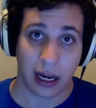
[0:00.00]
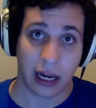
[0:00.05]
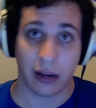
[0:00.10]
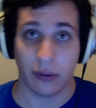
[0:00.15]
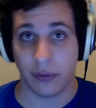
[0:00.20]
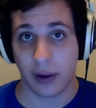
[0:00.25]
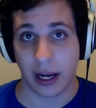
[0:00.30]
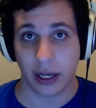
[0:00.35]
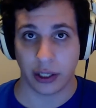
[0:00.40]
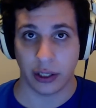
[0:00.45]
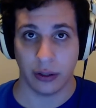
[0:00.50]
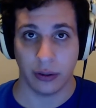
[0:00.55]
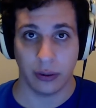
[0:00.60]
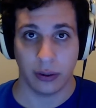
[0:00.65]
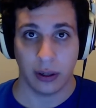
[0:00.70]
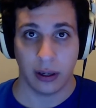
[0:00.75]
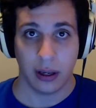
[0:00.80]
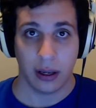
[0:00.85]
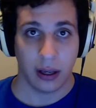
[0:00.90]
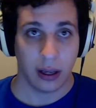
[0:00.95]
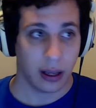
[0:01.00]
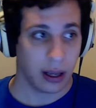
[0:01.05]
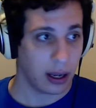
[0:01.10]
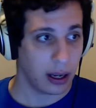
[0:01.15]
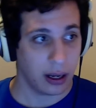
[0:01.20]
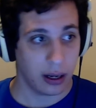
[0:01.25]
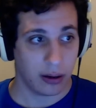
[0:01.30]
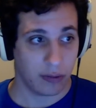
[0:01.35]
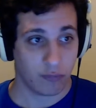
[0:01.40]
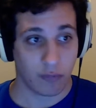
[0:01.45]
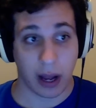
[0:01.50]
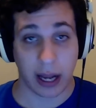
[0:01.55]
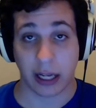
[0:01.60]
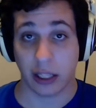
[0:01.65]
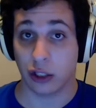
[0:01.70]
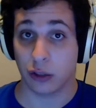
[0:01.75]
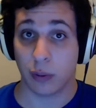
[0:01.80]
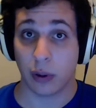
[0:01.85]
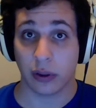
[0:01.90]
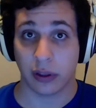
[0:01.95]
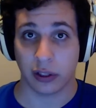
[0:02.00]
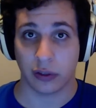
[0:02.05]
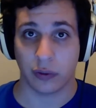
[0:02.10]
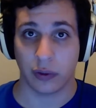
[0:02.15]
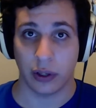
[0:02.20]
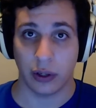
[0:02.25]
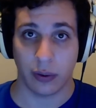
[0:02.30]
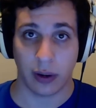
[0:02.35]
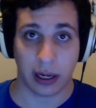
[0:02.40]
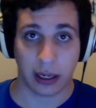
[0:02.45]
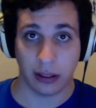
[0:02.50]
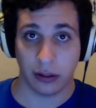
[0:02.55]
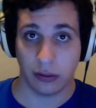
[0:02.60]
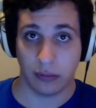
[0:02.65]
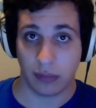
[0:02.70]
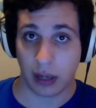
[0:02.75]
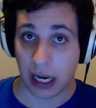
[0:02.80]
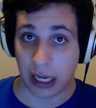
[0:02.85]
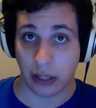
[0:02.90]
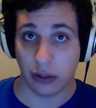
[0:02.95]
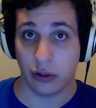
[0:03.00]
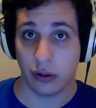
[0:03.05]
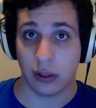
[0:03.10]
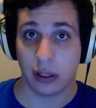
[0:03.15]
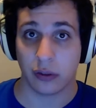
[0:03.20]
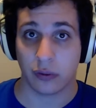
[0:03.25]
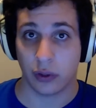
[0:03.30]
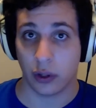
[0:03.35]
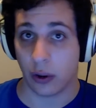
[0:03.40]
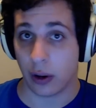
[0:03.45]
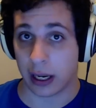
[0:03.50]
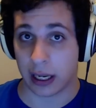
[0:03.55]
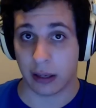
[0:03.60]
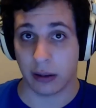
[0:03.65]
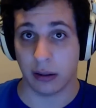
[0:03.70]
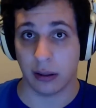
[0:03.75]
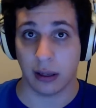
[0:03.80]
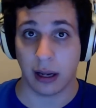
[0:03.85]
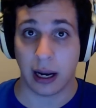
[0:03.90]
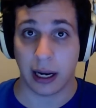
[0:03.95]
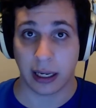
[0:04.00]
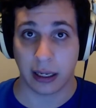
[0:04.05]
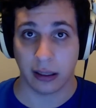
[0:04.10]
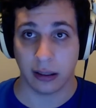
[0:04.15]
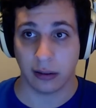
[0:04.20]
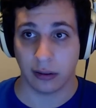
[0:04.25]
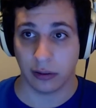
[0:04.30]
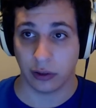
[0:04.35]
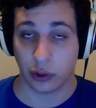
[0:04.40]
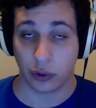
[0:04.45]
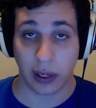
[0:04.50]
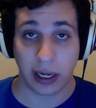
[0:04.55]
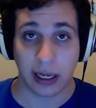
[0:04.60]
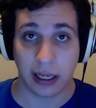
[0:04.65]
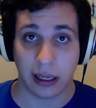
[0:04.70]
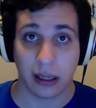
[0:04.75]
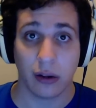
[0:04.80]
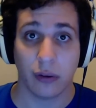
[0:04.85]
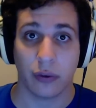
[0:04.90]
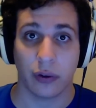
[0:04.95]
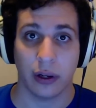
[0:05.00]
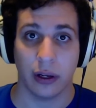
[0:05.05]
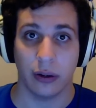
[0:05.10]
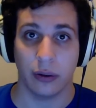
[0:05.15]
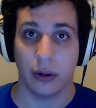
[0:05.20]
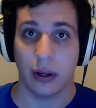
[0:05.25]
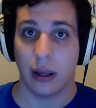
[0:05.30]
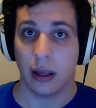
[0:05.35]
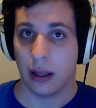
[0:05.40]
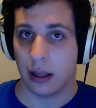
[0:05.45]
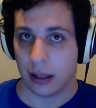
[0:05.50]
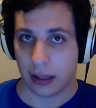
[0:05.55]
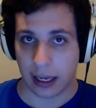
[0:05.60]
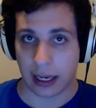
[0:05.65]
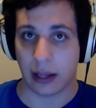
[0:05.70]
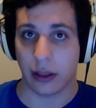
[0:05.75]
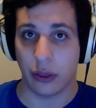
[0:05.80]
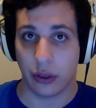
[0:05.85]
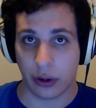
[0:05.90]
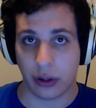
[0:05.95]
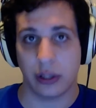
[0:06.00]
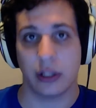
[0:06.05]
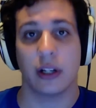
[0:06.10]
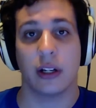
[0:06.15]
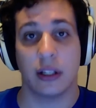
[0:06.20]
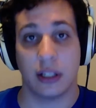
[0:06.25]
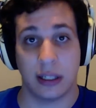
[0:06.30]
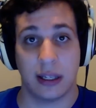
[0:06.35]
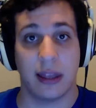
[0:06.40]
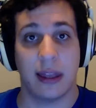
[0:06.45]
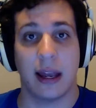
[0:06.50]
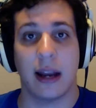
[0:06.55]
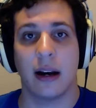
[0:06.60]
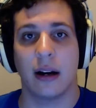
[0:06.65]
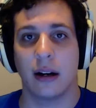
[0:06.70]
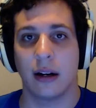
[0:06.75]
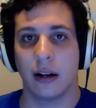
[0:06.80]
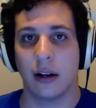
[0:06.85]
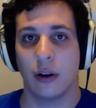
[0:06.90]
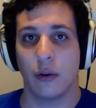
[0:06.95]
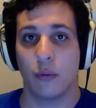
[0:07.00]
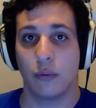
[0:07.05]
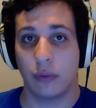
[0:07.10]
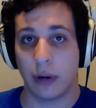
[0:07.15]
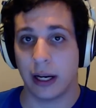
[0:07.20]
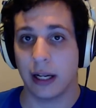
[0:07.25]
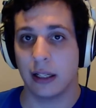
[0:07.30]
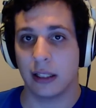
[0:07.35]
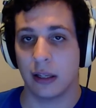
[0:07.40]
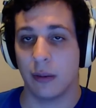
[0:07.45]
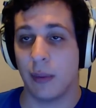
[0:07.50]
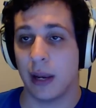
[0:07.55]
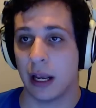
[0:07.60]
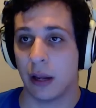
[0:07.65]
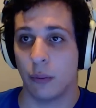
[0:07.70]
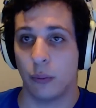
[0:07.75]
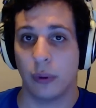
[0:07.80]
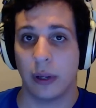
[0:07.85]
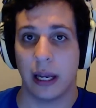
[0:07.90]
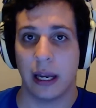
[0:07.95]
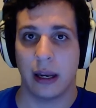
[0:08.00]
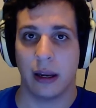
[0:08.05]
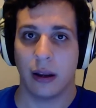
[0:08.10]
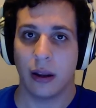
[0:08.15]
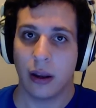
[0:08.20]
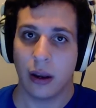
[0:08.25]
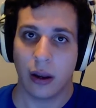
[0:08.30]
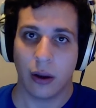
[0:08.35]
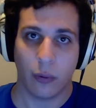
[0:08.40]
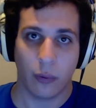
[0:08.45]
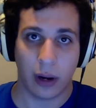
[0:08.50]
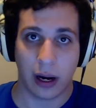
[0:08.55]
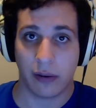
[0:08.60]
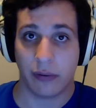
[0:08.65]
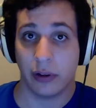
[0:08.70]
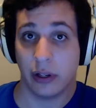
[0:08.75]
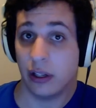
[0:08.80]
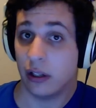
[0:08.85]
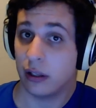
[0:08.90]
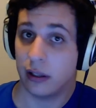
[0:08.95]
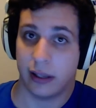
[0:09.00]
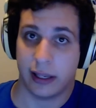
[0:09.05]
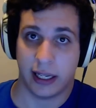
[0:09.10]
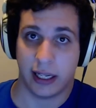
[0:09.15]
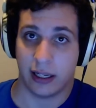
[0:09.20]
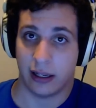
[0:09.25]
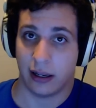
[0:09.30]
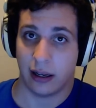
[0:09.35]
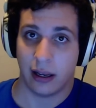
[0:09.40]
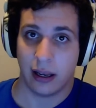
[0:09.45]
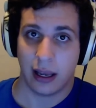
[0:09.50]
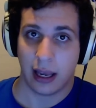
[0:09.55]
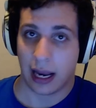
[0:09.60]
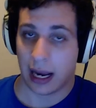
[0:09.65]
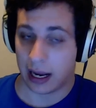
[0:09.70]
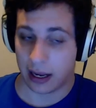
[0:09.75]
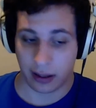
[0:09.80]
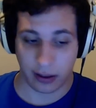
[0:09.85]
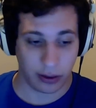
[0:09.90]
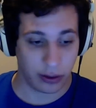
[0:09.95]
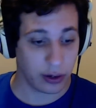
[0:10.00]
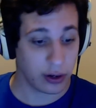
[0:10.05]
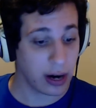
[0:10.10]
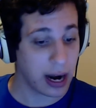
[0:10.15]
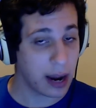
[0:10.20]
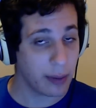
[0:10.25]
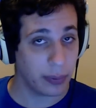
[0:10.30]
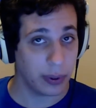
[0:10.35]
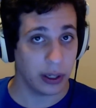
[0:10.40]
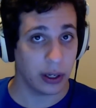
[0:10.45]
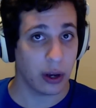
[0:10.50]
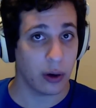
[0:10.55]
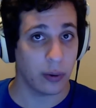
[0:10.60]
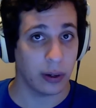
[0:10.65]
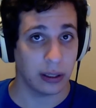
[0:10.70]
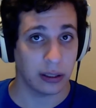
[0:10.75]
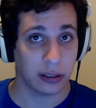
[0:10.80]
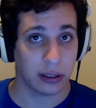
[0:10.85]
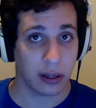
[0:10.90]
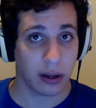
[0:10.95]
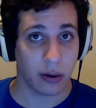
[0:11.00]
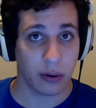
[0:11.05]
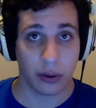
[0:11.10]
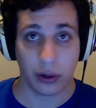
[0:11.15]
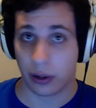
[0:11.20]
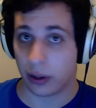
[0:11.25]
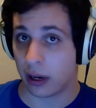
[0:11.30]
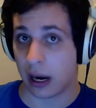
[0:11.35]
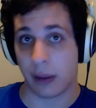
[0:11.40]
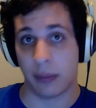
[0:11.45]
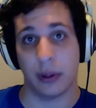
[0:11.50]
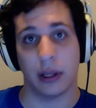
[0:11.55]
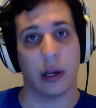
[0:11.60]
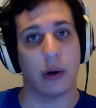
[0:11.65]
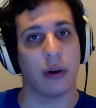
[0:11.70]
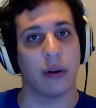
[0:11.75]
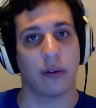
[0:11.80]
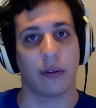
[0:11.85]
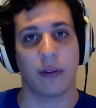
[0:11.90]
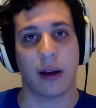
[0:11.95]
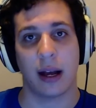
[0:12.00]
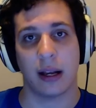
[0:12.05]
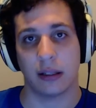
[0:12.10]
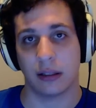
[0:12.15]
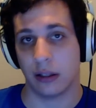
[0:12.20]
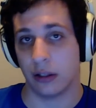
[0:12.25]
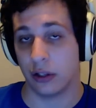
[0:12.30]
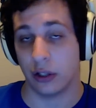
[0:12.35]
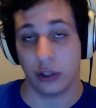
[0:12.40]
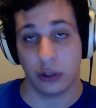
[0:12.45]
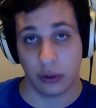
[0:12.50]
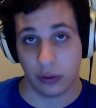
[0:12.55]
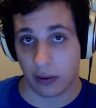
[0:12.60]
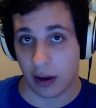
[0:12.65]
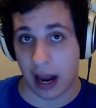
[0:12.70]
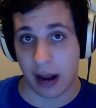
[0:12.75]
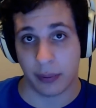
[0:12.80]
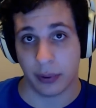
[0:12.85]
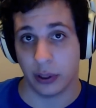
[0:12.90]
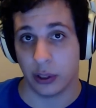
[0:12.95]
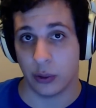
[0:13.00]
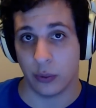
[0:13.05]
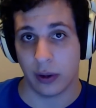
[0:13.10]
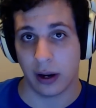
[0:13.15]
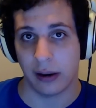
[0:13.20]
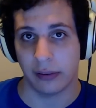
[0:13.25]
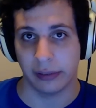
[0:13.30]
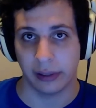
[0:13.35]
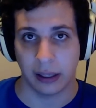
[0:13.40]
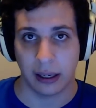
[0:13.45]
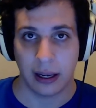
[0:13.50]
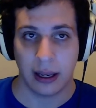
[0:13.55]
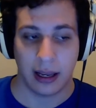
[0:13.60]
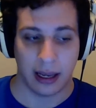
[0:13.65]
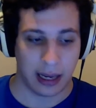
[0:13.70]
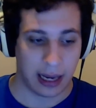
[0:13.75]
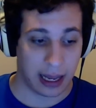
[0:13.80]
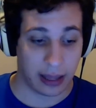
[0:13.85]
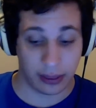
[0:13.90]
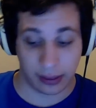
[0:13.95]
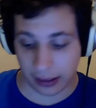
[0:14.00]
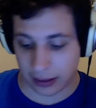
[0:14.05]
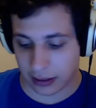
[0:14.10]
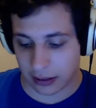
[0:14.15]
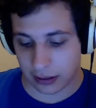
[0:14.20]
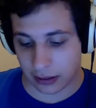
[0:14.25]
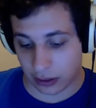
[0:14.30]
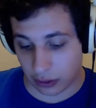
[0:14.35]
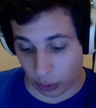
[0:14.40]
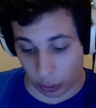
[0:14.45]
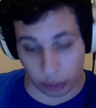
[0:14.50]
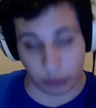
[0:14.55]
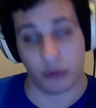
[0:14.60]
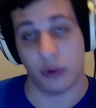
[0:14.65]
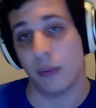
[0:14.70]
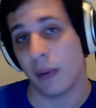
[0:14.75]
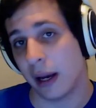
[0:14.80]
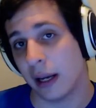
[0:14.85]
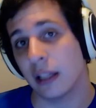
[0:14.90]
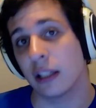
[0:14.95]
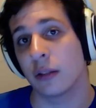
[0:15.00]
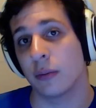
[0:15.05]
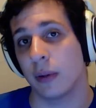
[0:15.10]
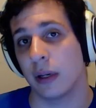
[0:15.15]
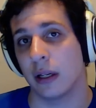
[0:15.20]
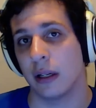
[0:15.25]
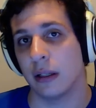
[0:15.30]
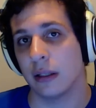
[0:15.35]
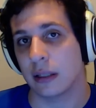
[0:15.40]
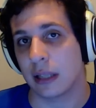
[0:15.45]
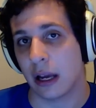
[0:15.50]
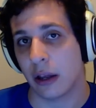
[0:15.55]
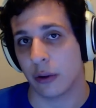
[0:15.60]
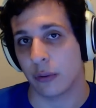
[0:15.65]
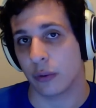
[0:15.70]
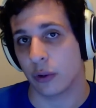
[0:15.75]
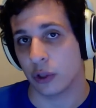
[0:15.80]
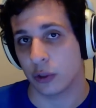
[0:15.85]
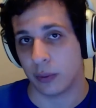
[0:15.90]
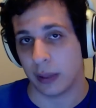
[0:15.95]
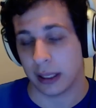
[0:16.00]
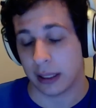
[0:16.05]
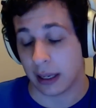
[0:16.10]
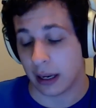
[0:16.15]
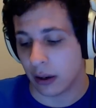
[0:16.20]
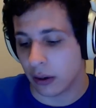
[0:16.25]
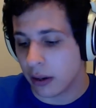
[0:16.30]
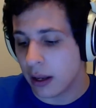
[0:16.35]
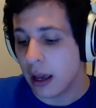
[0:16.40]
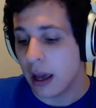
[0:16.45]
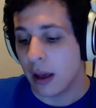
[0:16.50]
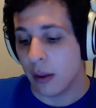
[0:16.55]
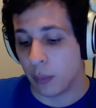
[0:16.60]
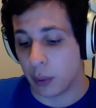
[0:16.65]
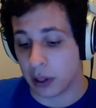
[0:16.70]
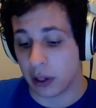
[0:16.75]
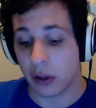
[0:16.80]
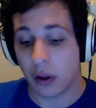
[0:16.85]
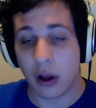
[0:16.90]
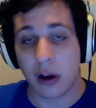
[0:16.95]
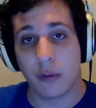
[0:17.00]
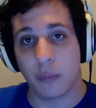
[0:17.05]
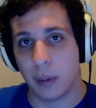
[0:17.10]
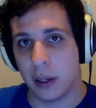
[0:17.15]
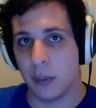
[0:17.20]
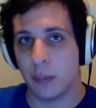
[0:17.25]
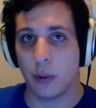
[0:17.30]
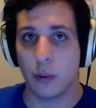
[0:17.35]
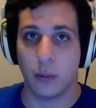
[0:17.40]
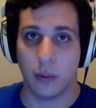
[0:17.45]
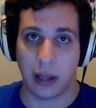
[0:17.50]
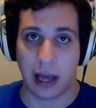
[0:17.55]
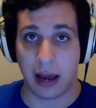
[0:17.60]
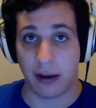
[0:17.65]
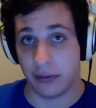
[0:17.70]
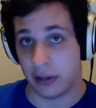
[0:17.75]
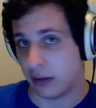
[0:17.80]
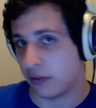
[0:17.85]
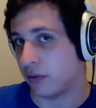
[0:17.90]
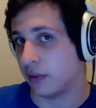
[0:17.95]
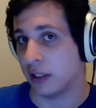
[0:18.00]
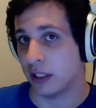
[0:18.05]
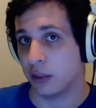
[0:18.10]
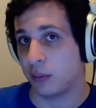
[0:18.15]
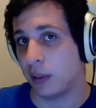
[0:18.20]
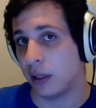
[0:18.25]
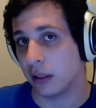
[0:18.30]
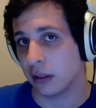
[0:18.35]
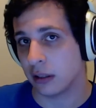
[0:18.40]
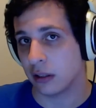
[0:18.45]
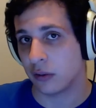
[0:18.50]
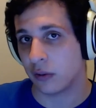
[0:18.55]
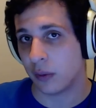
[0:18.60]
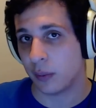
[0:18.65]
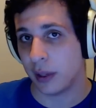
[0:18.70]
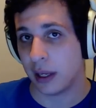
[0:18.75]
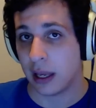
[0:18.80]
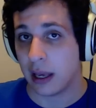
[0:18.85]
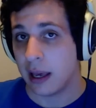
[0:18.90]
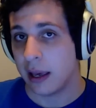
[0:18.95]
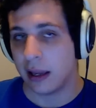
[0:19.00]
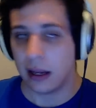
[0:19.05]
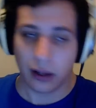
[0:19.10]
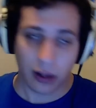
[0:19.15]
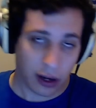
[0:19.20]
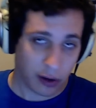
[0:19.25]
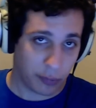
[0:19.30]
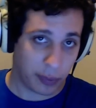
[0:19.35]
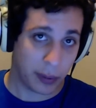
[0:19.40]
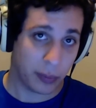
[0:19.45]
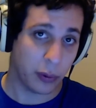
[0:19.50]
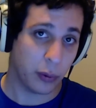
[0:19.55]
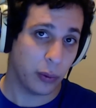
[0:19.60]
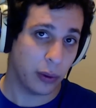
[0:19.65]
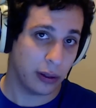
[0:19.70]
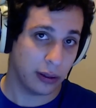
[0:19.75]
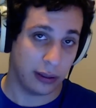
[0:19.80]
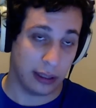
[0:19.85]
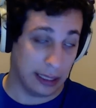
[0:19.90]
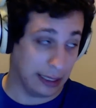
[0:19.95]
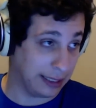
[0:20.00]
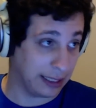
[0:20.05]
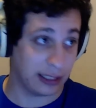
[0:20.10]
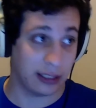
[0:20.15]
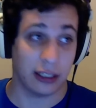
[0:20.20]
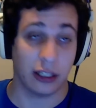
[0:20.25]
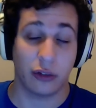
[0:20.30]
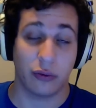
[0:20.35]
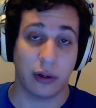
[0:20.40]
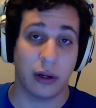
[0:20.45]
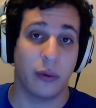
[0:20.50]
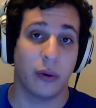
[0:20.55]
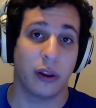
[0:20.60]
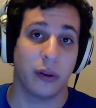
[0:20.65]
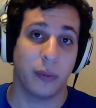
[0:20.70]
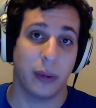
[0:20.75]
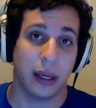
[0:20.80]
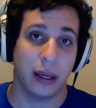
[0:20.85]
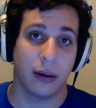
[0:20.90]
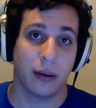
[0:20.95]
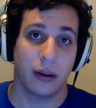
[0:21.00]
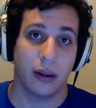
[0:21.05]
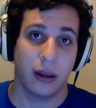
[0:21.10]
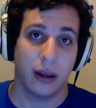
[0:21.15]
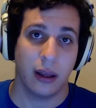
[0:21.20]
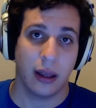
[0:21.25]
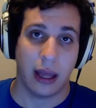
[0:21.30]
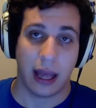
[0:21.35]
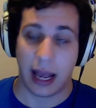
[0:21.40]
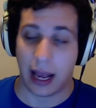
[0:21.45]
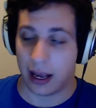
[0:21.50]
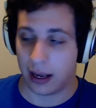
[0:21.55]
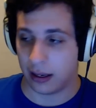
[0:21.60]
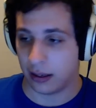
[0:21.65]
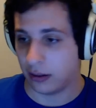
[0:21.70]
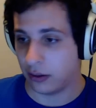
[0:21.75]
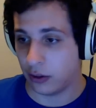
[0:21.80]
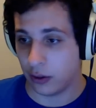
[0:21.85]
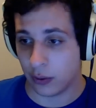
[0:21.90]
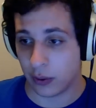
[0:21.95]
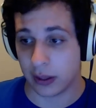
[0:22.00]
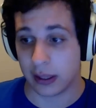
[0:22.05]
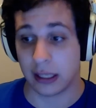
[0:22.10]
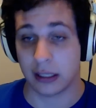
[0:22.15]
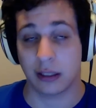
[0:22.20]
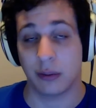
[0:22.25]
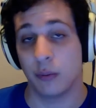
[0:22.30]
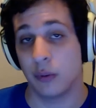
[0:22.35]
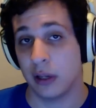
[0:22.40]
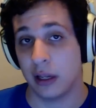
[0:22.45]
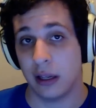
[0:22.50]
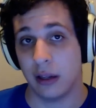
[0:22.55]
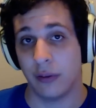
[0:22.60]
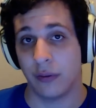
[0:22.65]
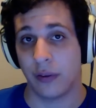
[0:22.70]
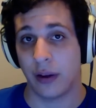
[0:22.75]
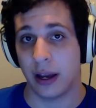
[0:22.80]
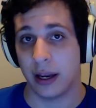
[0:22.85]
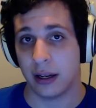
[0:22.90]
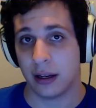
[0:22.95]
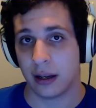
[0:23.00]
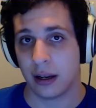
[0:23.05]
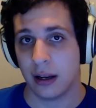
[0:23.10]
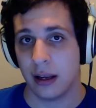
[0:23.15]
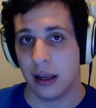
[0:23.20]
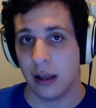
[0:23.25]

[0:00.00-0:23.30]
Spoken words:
I can flash you. I can smoke this for you. I can do this for you. I can trade a kill for you. Like, they're just there ready to make a play whenever you're there. And they're happy to go in slow, they're happy to go in fast, and they're happy to do whatever. And this is through my experience how the roles break down. But a lot of people will have different experiences from me. A lot of people will disagree with me. And you know what? That's completely fine.